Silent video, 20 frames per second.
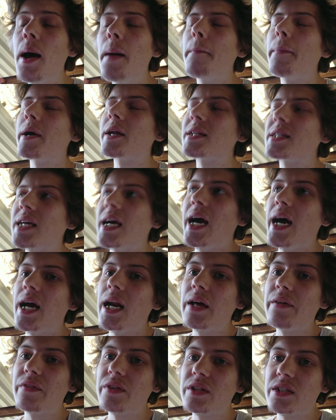but it's out
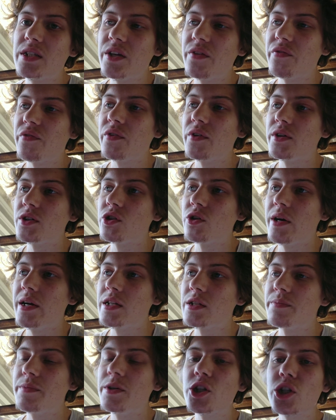of a different
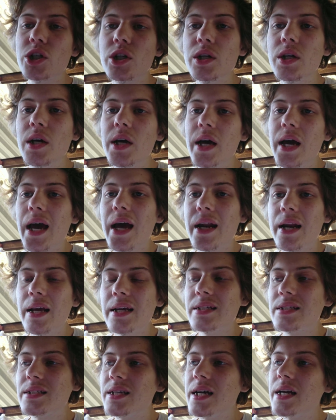transmission, and he
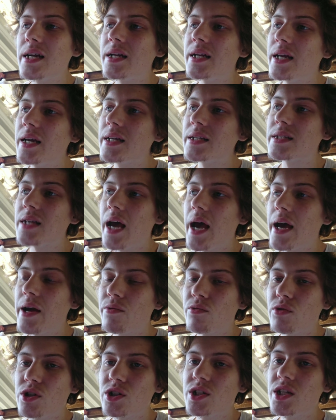said it needs a
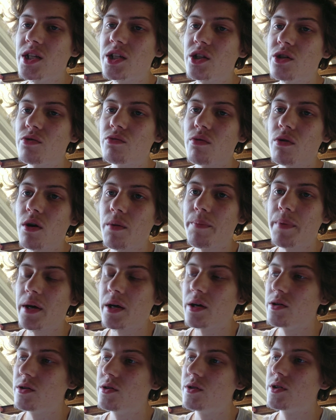resistor on it
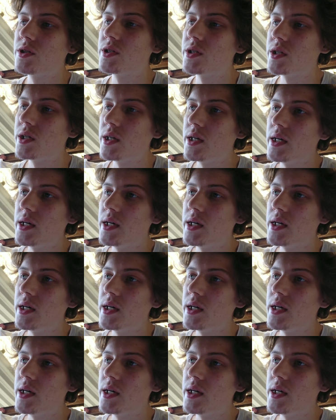because